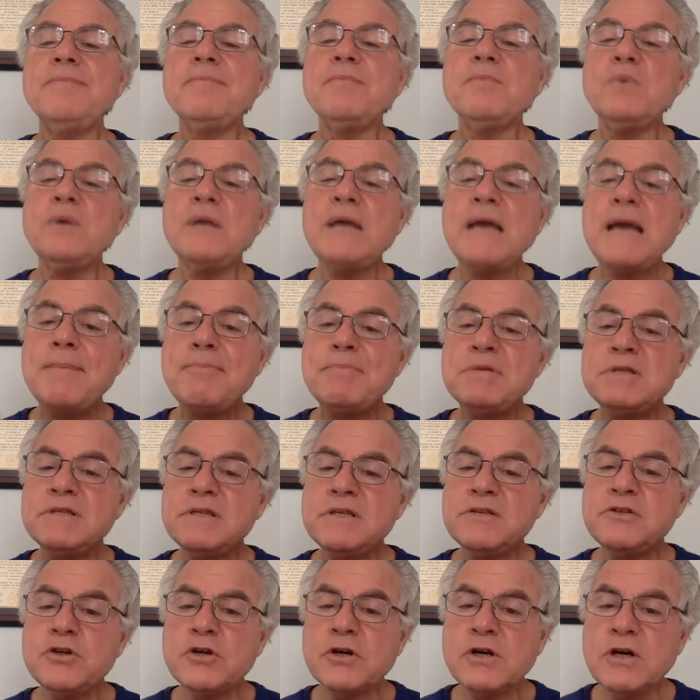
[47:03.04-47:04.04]
what happens
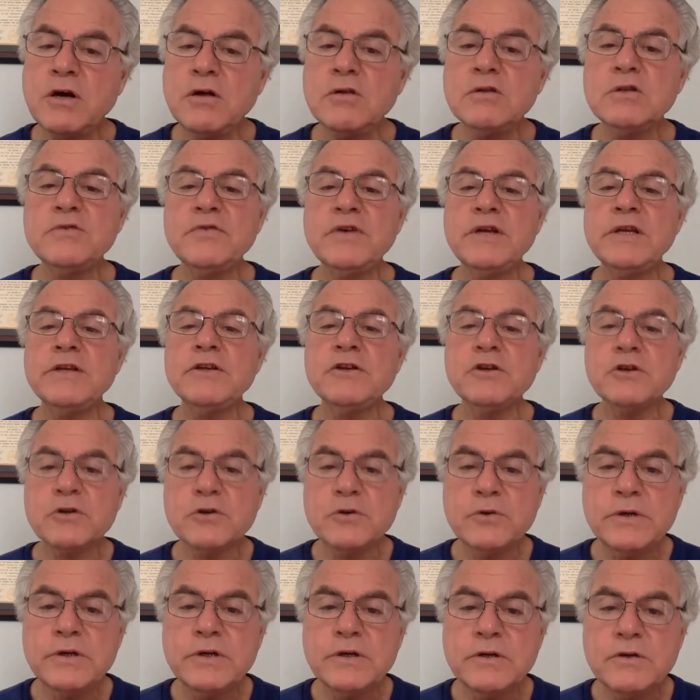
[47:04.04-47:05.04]
is you're cultivating your
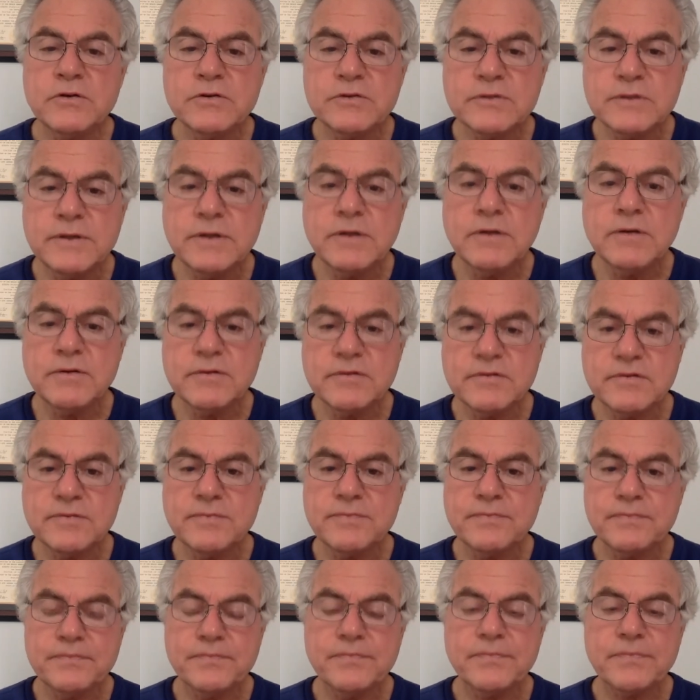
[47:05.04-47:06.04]
critical skills.
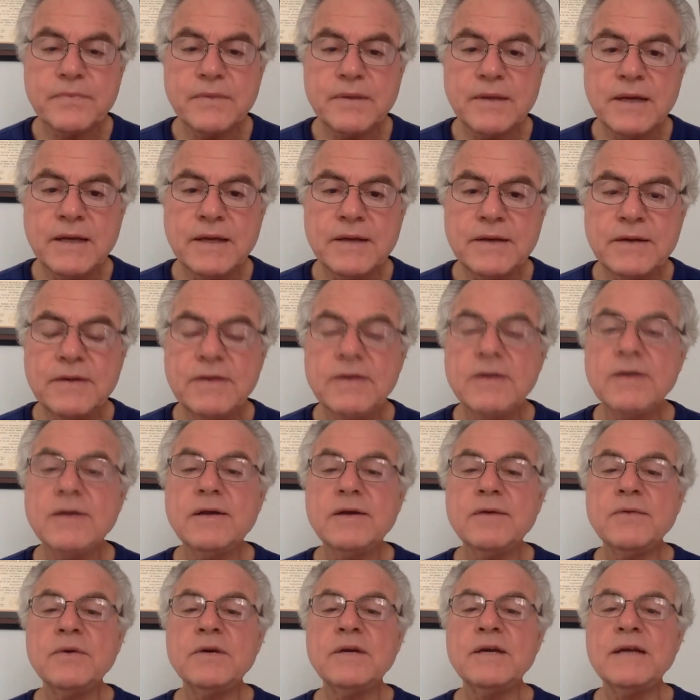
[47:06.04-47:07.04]
And
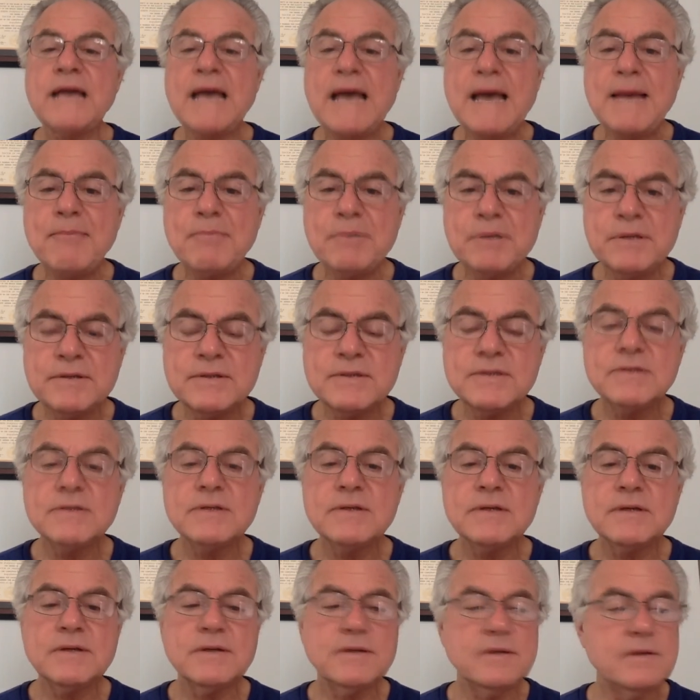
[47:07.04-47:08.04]
when it happens
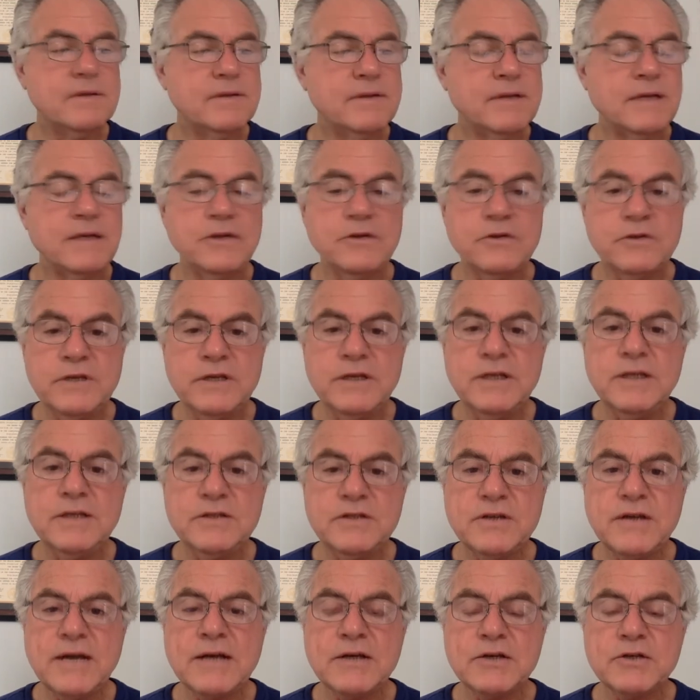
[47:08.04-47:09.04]
that you need
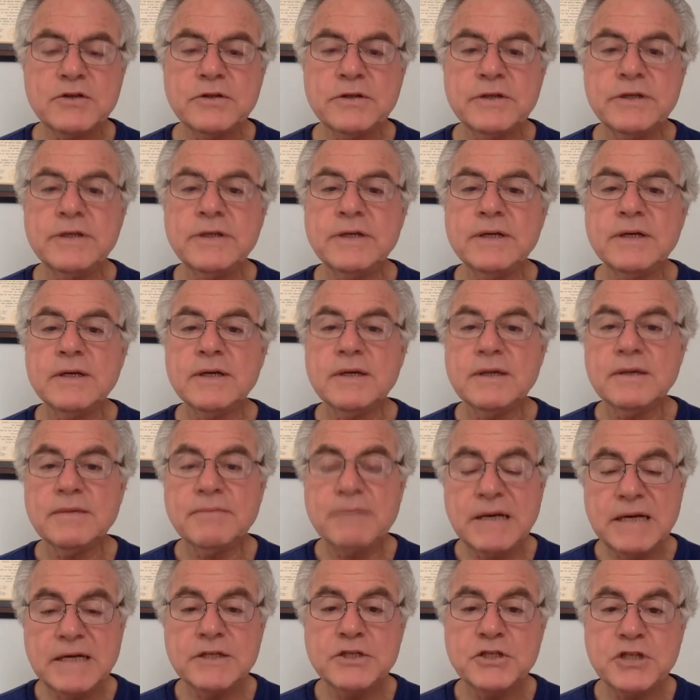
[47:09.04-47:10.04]
to actually
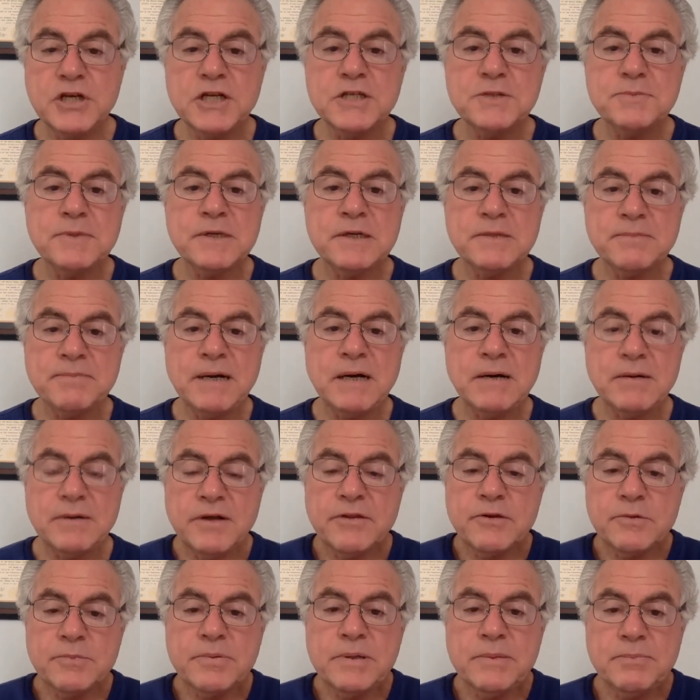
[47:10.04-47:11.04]
make a judgment about
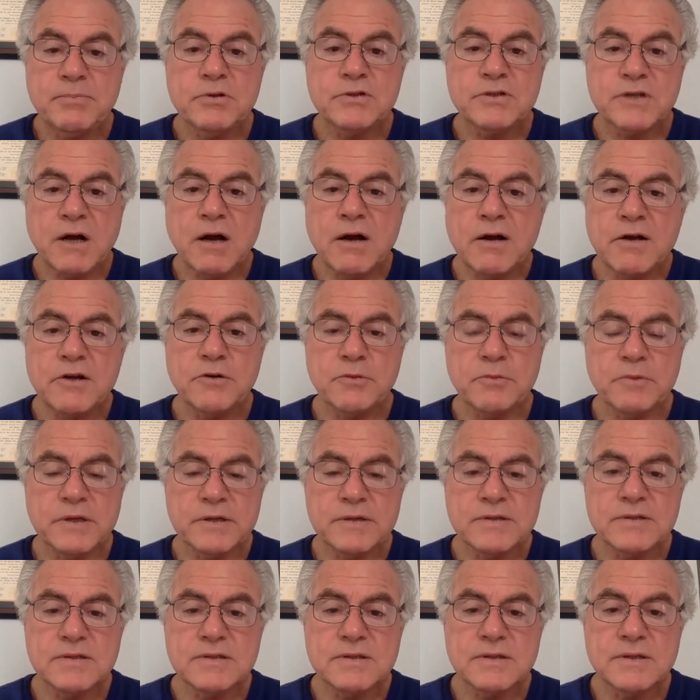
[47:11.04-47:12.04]
other people's
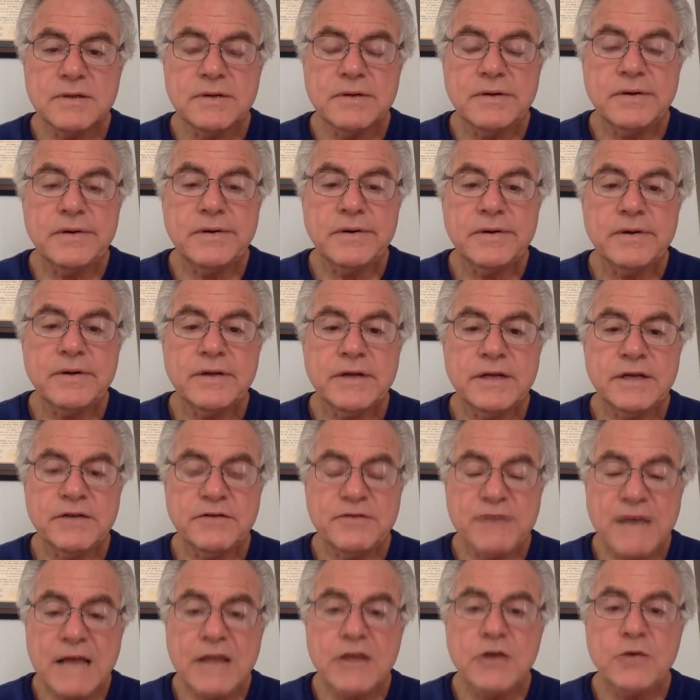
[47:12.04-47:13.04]
arguments and
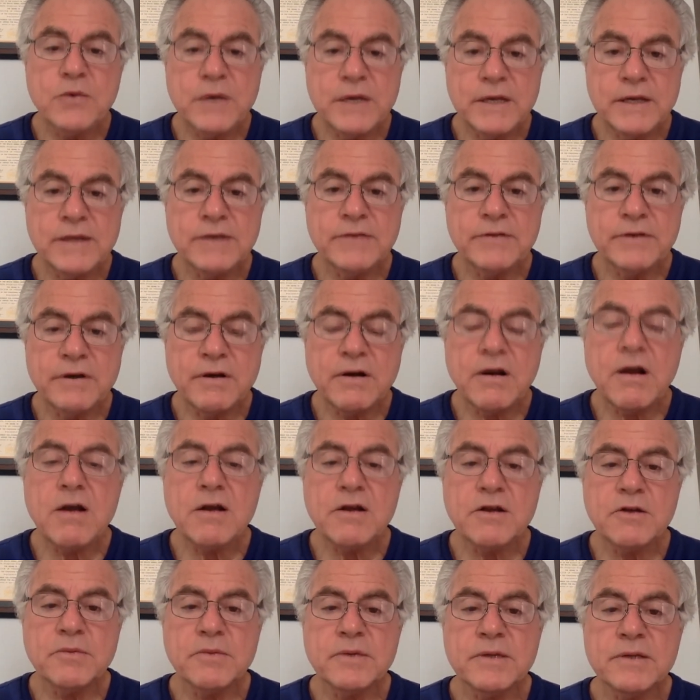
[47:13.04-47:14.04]
evaluating their
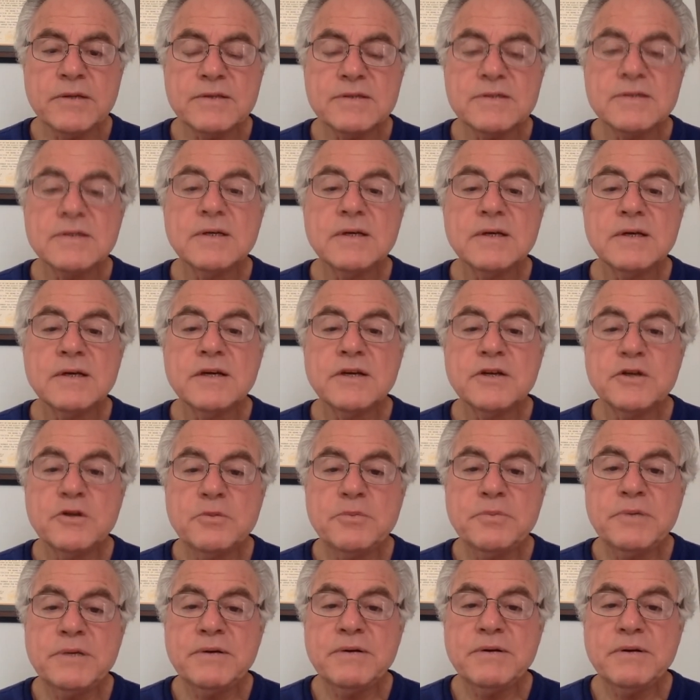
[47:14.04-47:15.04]
arguments, you'll
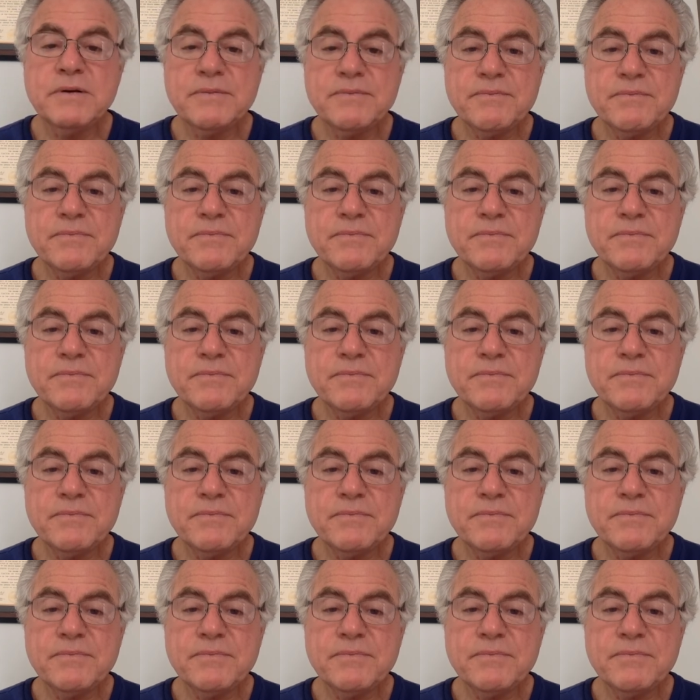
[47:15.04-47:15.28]
be